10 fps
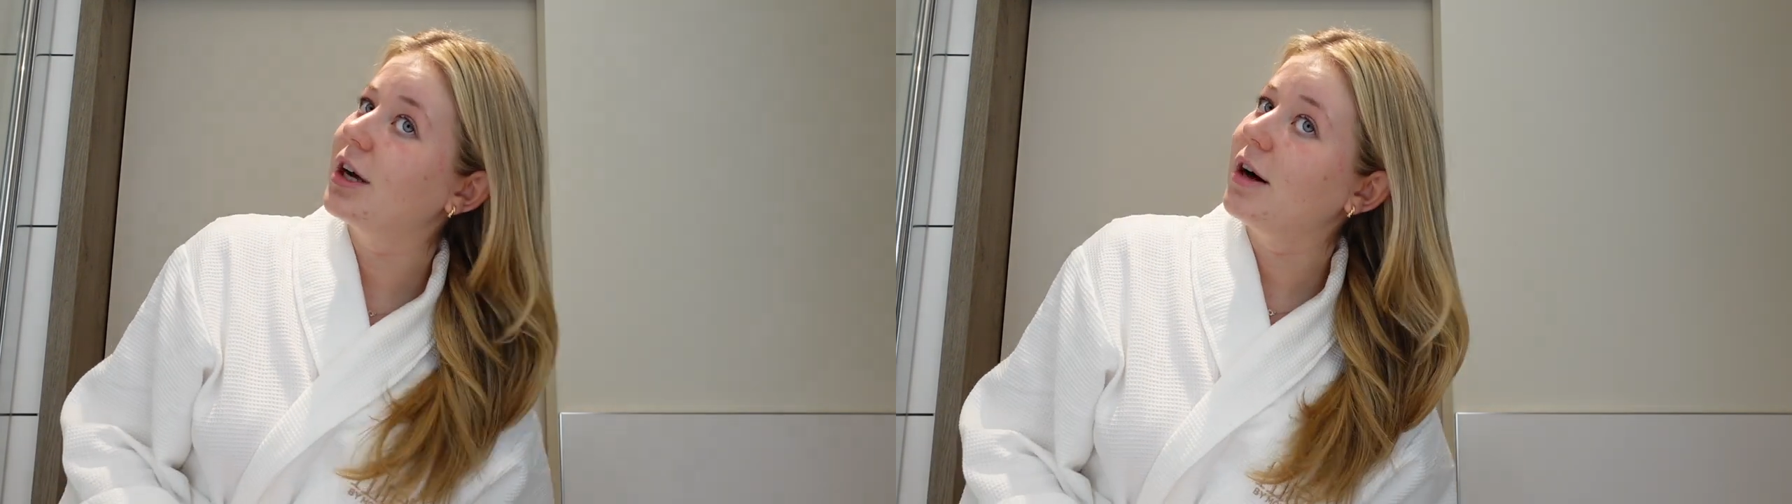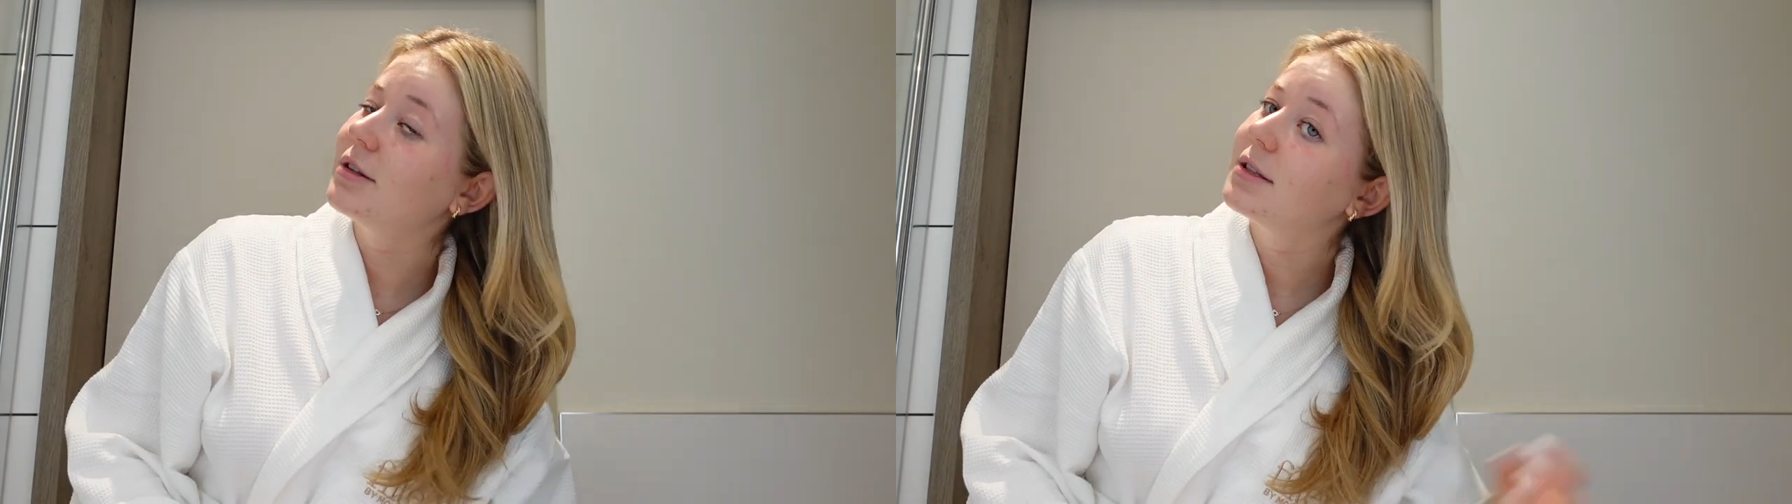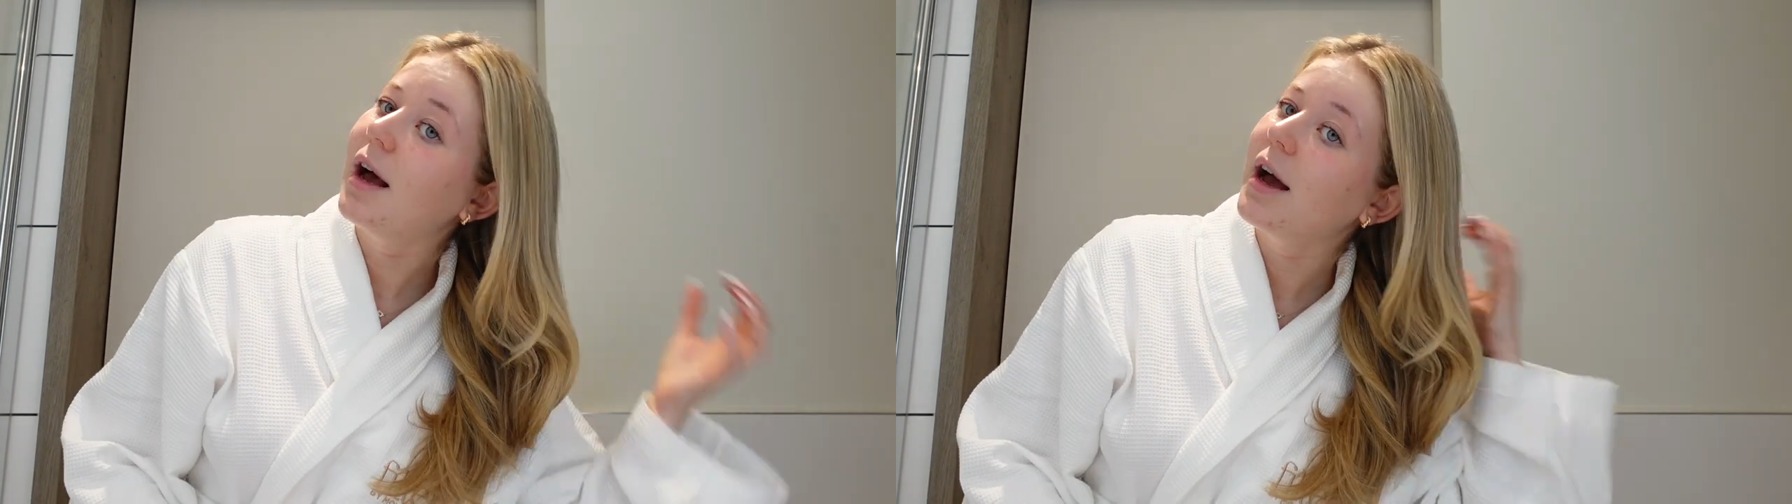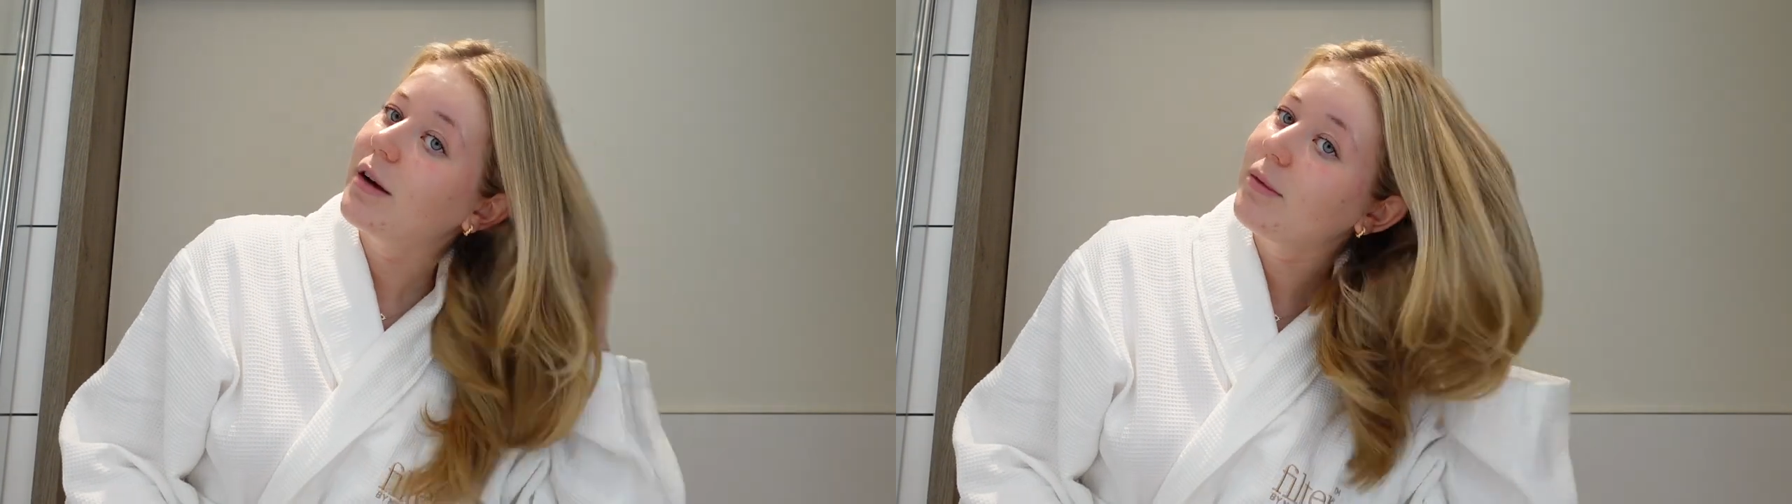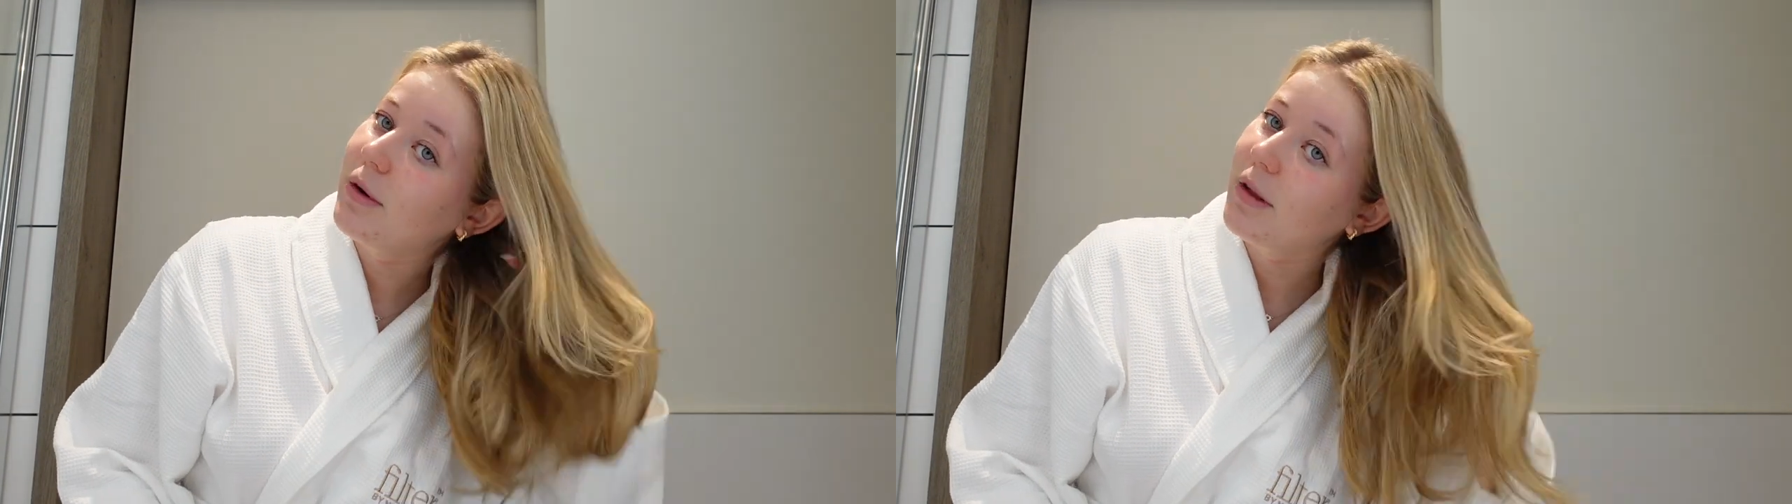I was
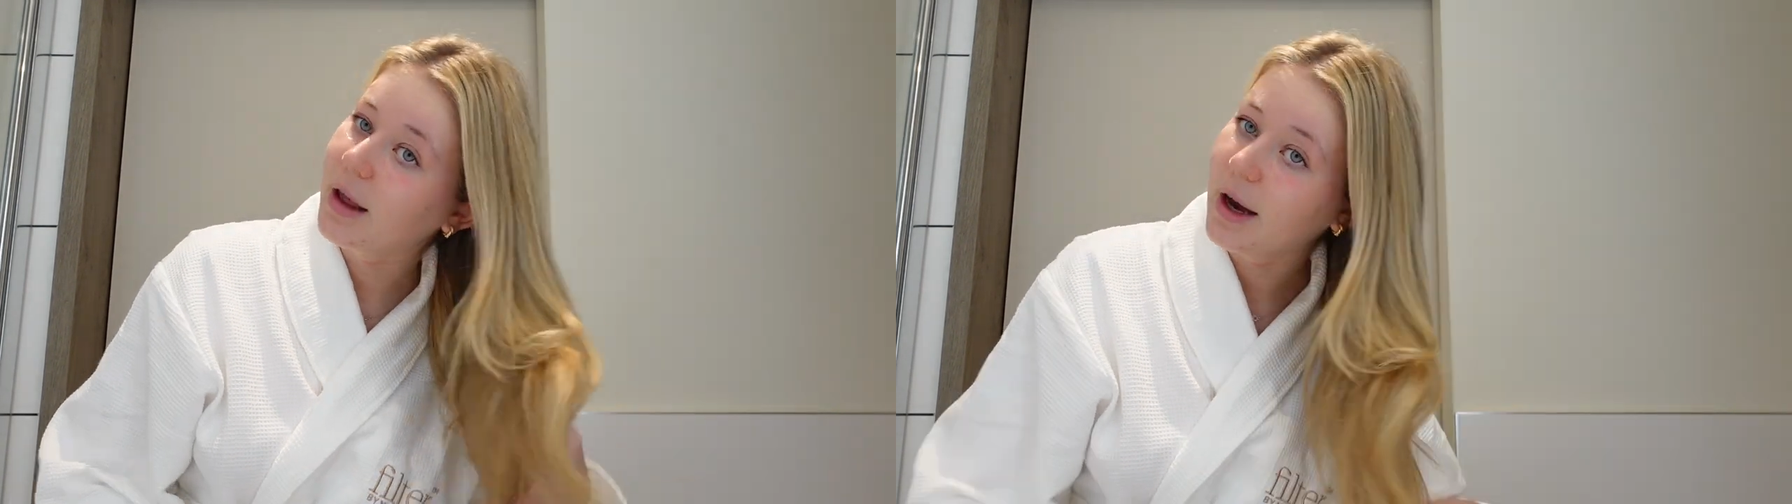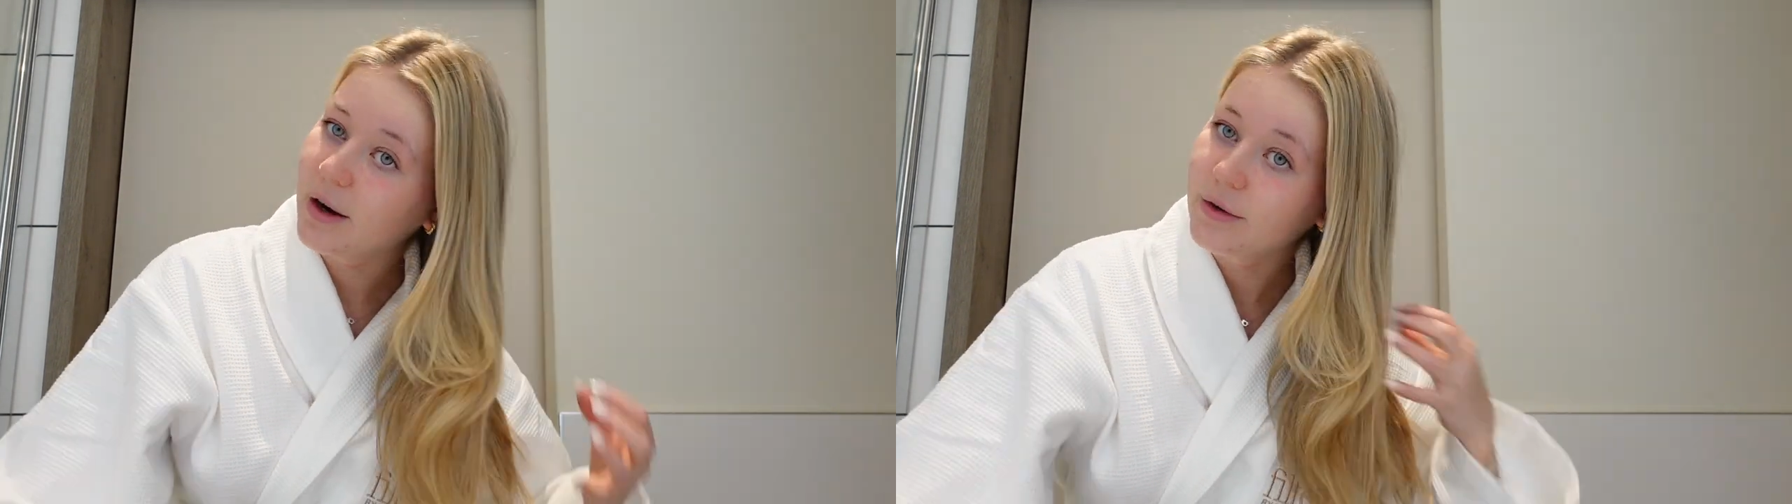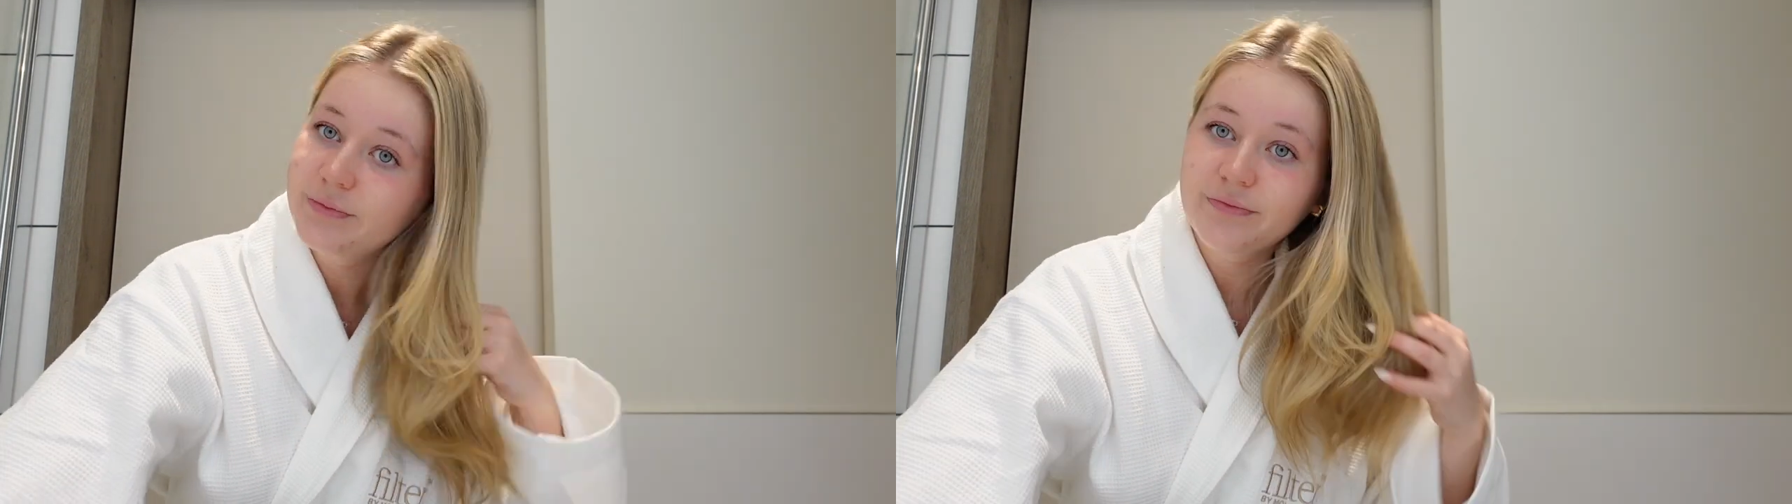like, what the hell.